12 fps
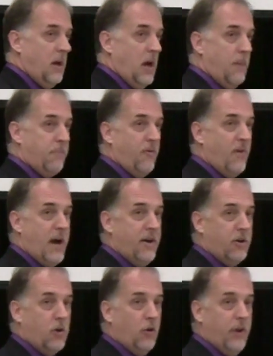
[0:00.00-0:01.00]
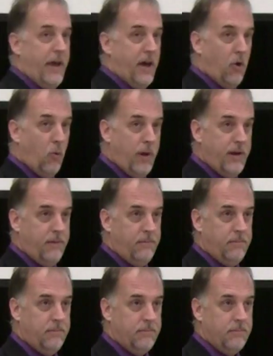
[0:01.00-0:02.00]
a provider called Elwyn
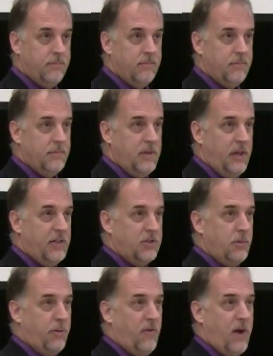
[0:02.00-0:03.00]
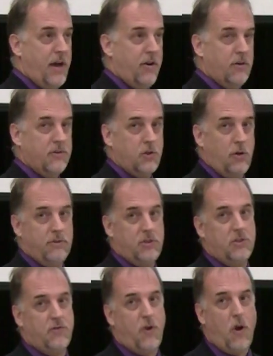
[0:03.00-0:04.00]
is the provider of
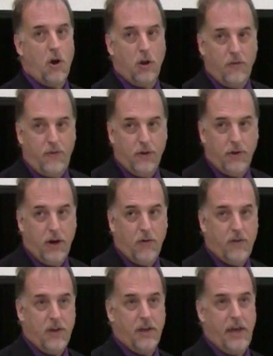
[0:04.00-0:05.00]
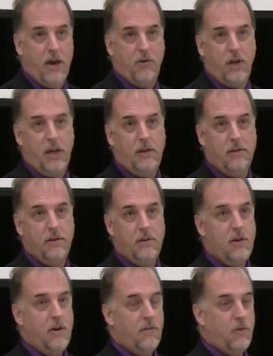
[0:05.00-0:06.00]
services for all of Philadelphia County
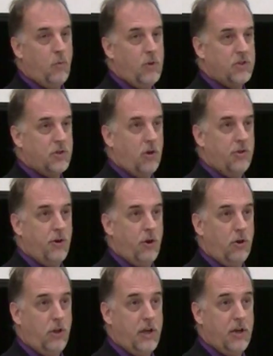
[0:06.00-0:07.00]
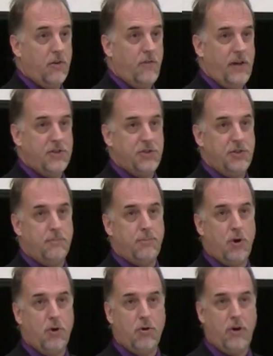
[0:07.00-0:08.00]
for what's called the Early Intervention
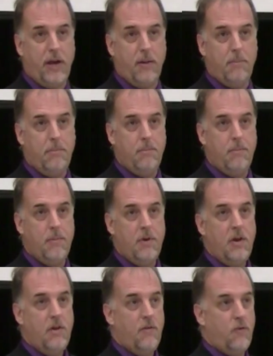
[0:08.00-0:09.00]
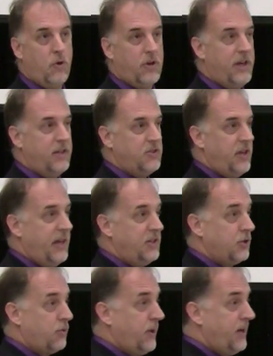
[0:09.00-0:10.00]
Program for kids
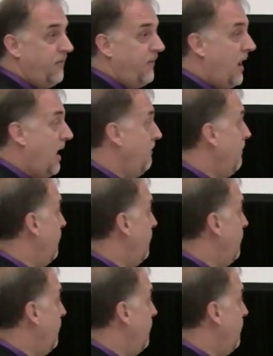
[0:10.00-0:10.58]
aged 3 to 5.